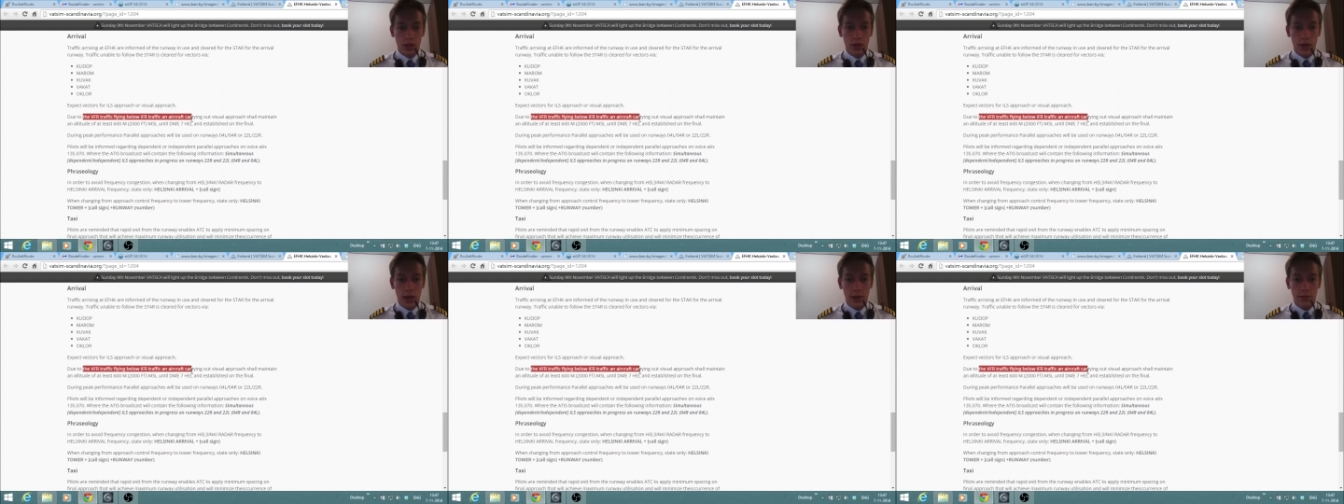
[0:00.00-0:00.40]

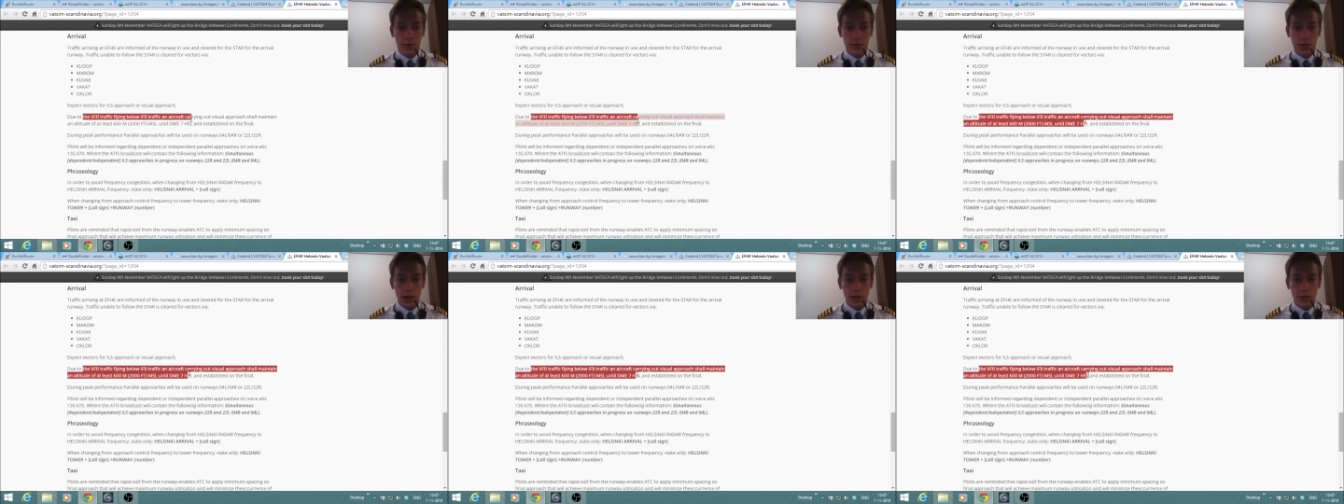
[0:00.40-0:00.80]
An
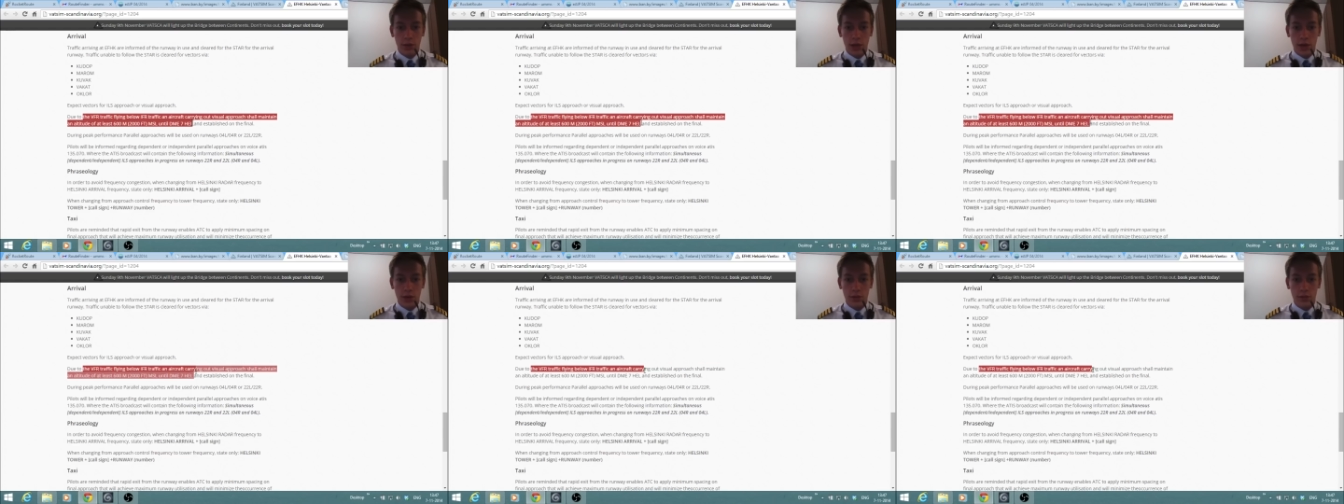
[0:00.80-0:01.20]
aircraft
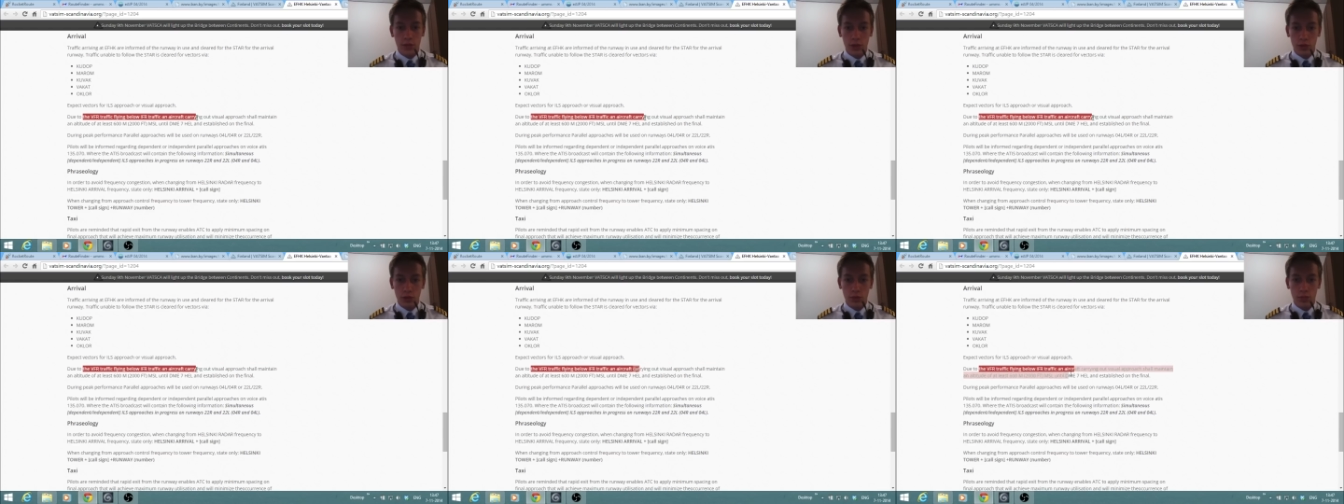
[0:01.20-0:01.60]
carrying out
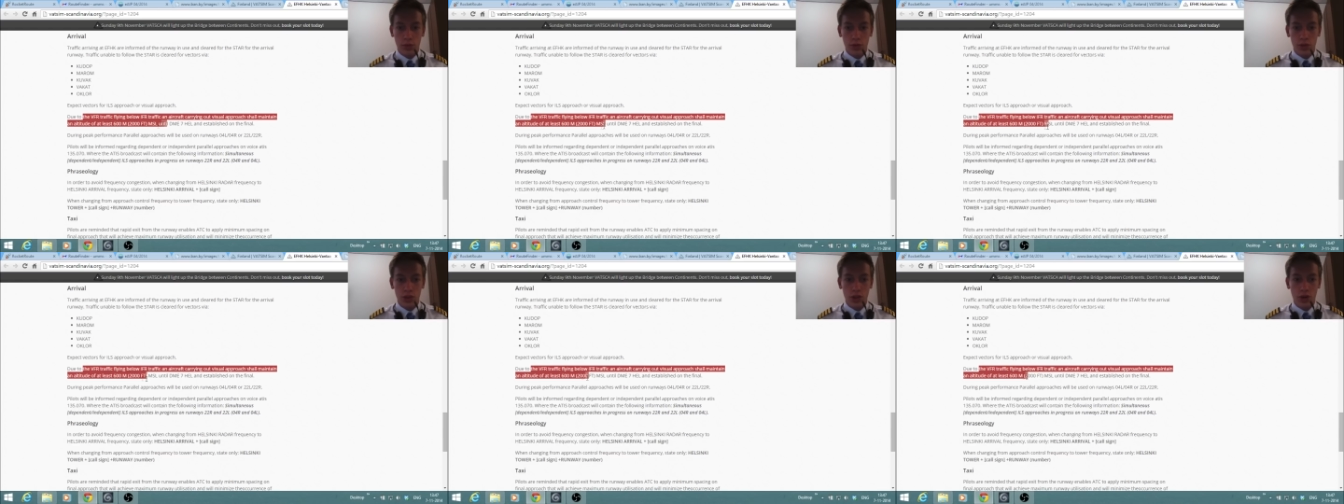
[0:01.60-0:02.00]
visual
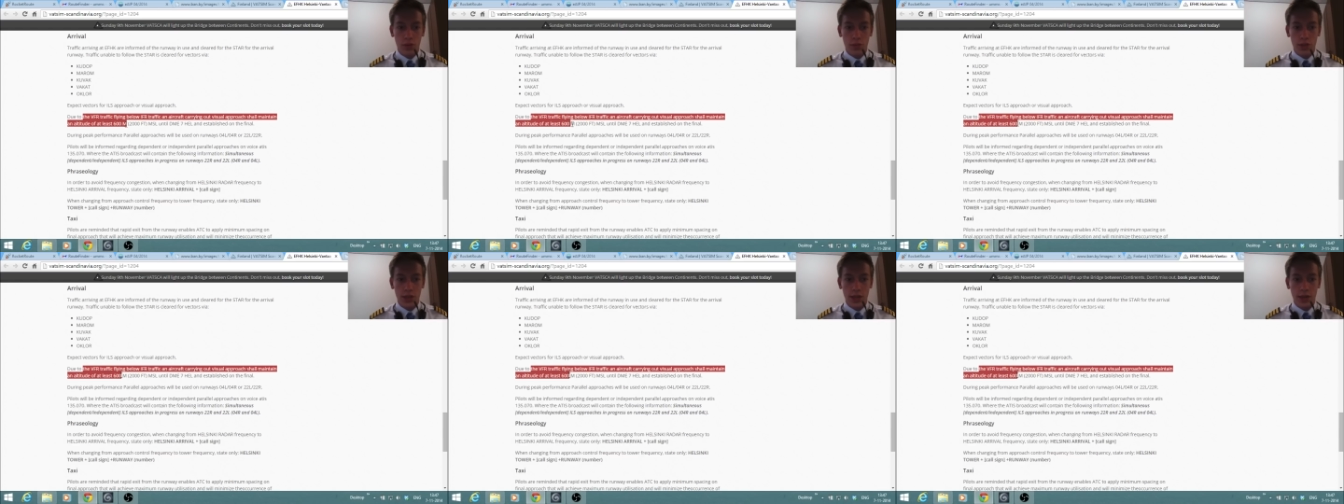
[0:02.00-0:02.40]
approach shall
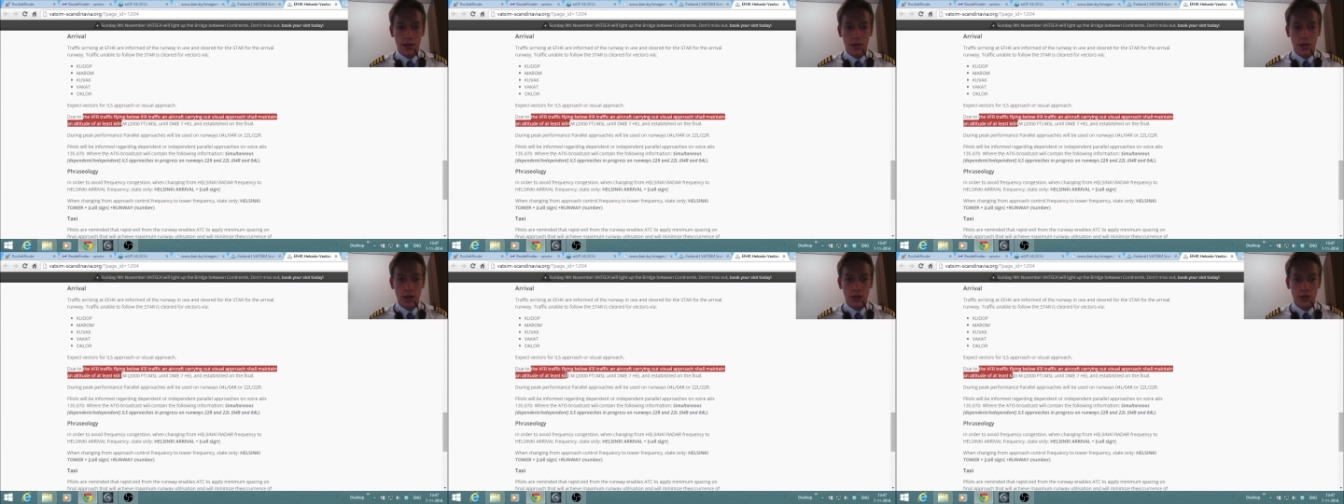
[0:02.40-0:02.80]
maintain
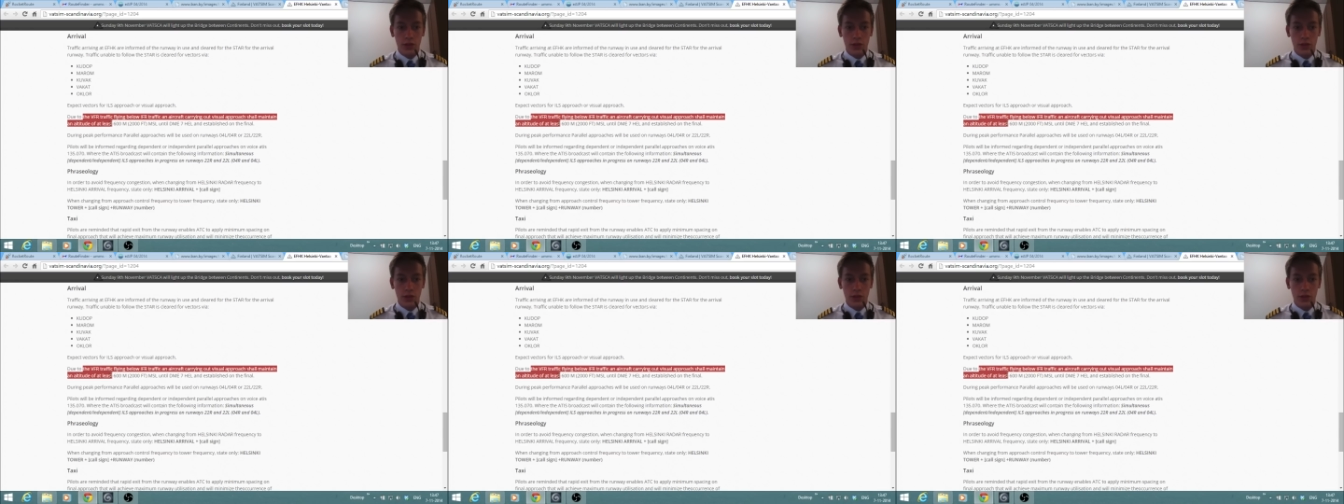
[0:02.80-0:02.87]
an